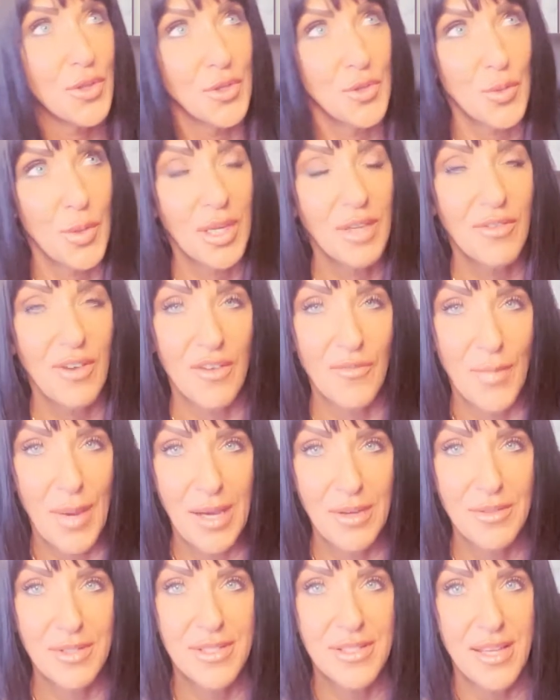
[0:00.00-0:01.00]
25
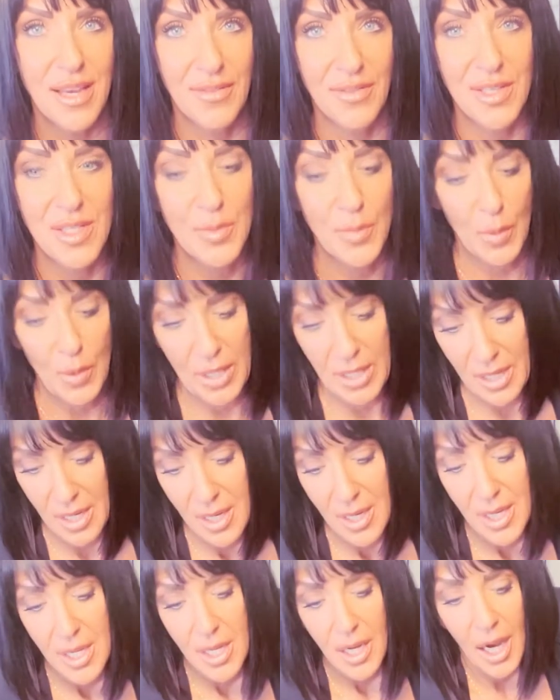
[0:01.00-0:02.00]
pounds at this point.
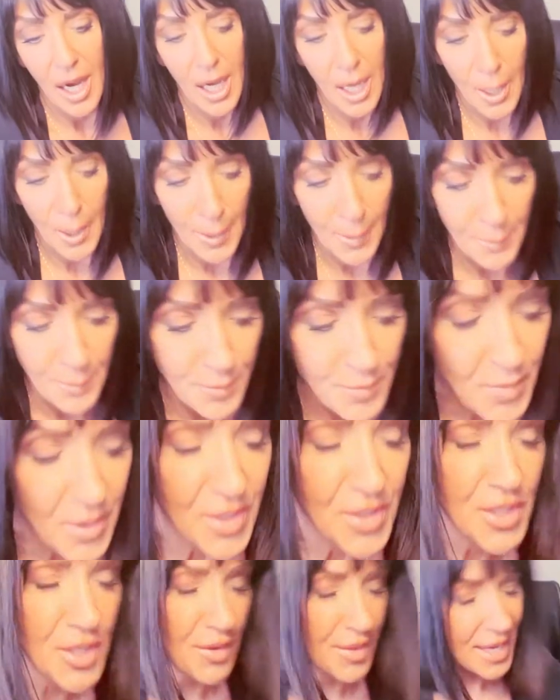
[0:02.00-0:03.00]
Um,
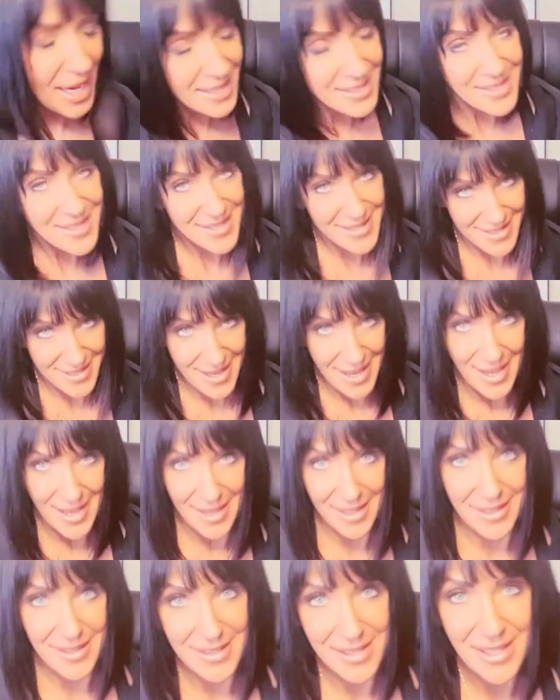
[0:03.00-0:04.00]
so, that
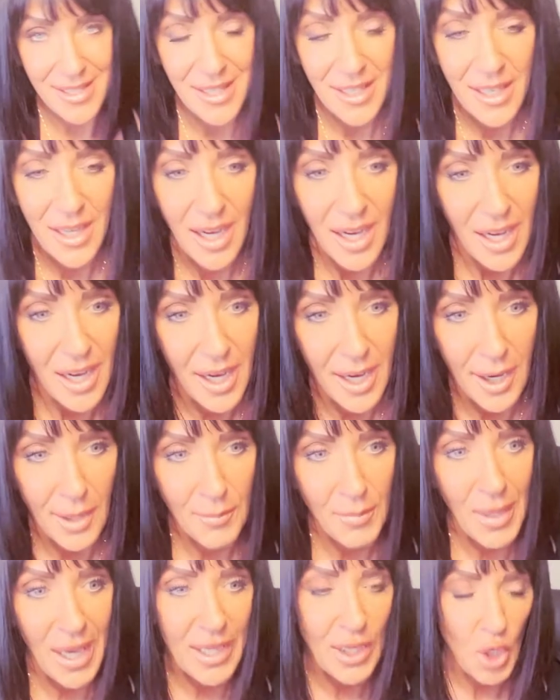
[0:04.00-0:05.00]
said, um,
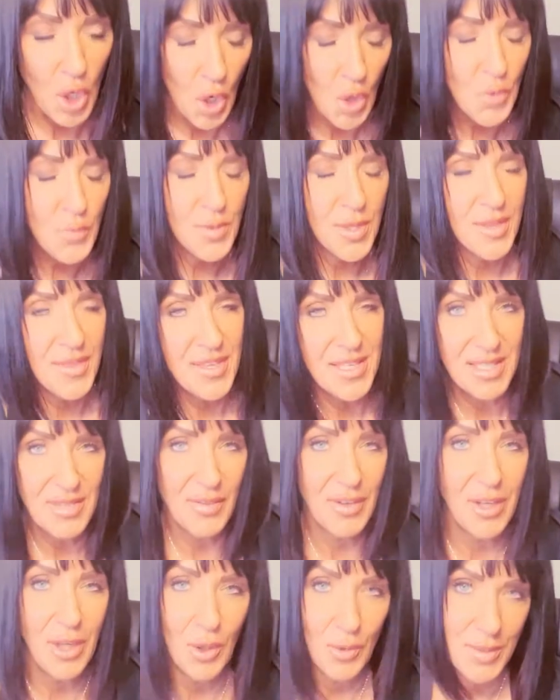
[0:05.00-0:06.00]
I hope that this
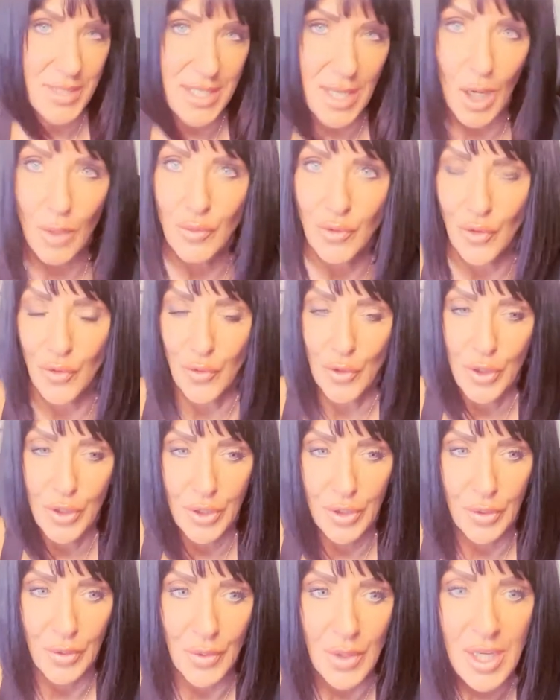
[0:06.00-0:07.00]
video was helpful for
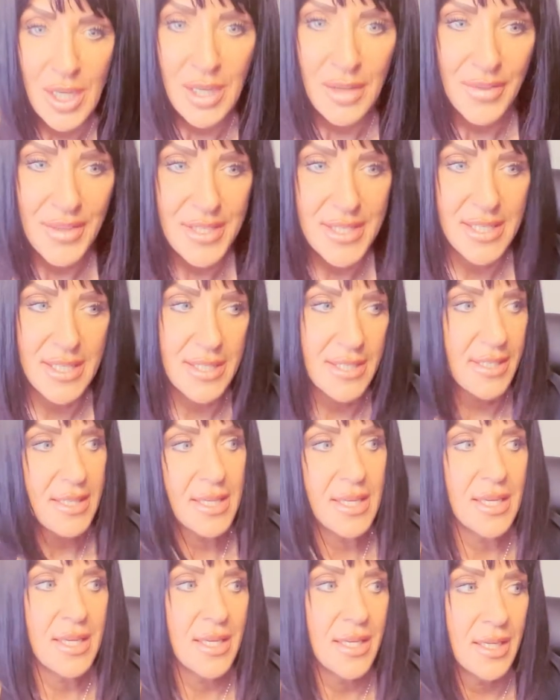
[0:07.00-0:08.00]
you. This is
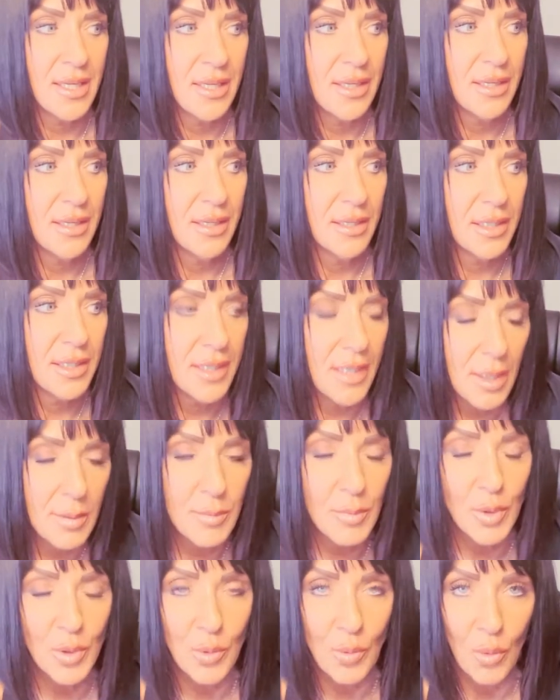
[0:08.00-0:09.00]
the
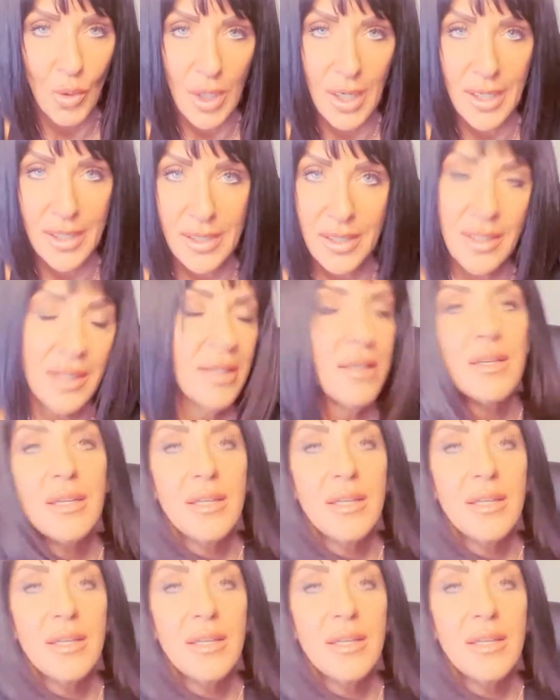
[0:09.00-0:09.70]
number one